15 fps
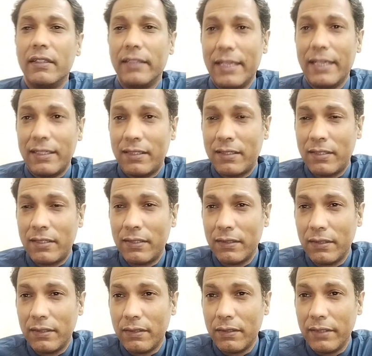that
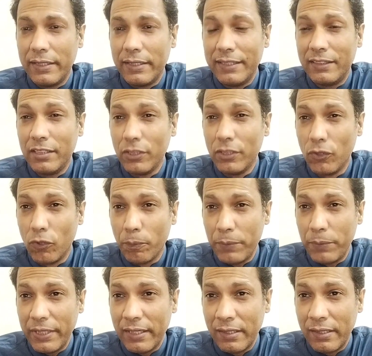
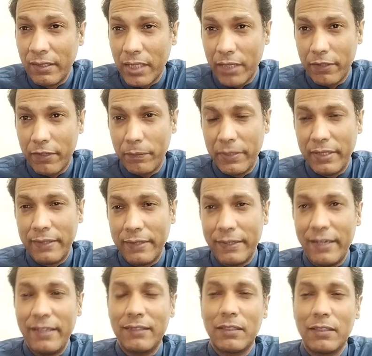Ethiopian government,
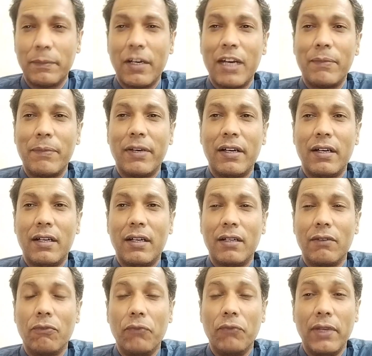Addis
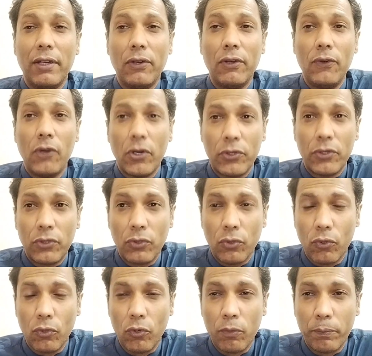Ababa, will not
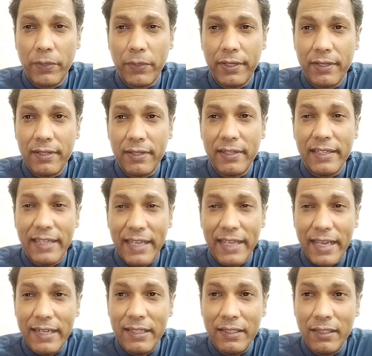open
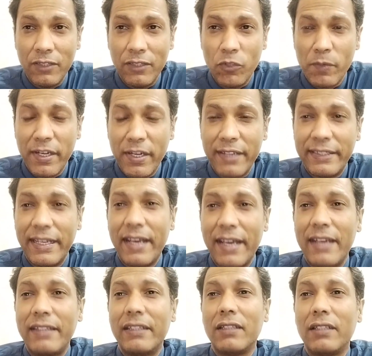any
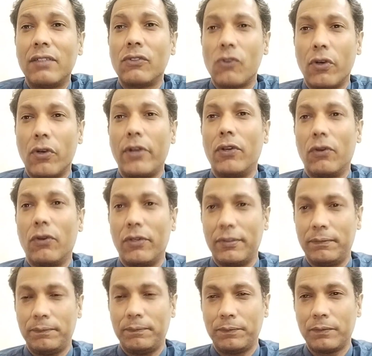humanitarian corridor.
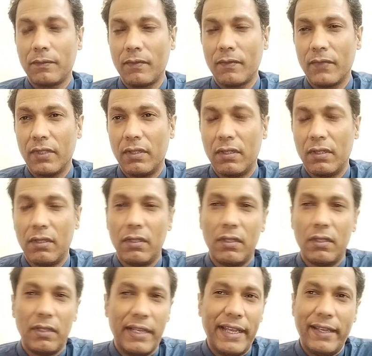
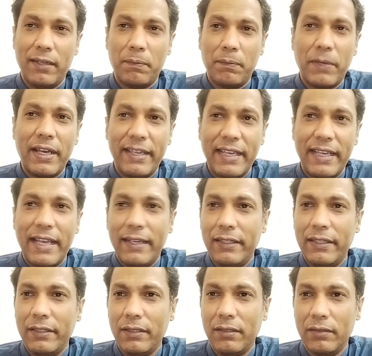And by
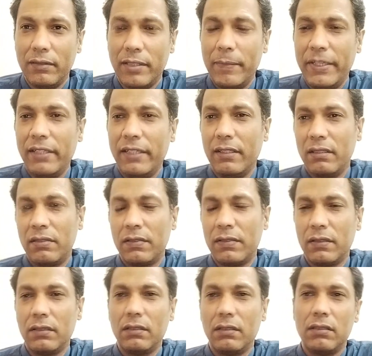any, they mean
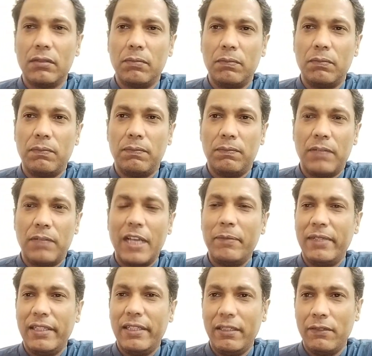I
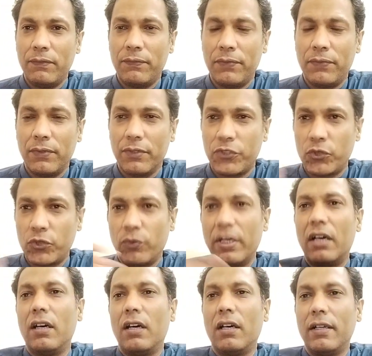believe
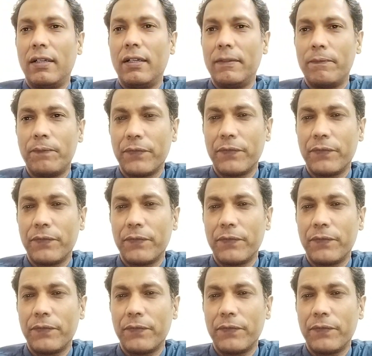Sudan,